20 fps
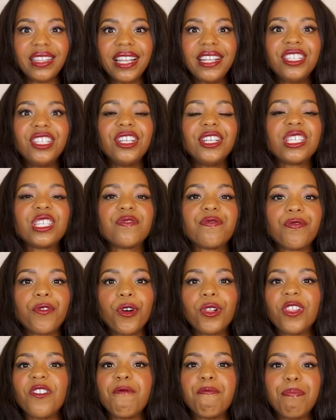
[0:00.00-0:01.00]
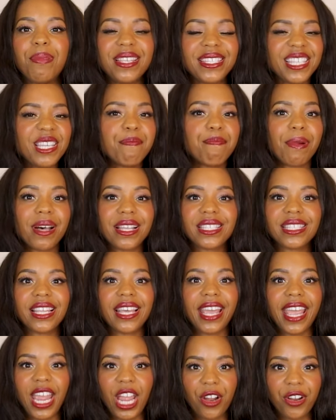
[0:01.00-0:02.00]
London is full of busy,
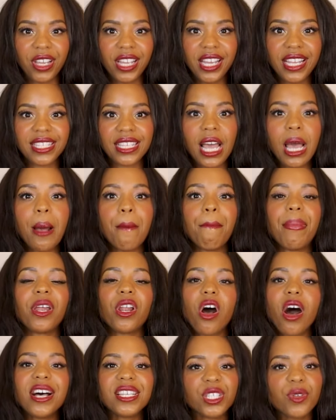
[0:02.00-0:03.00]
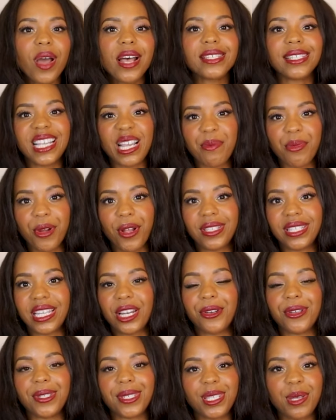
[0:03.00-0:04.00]
bustling areas, but also has neighborhoods
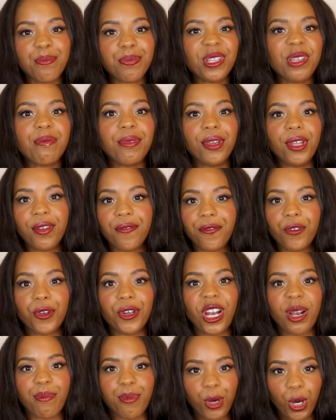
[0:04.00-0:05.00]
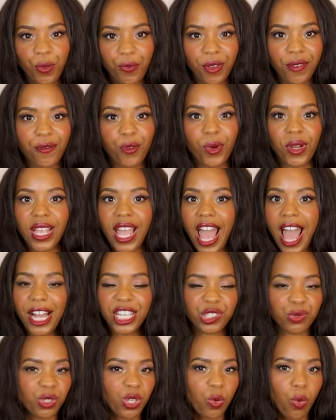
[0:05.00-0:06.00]
that are simply beautiful and are perfect for a
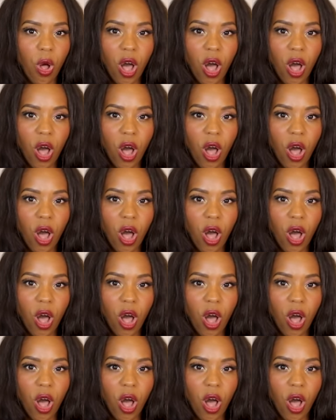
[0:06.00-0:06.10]
casual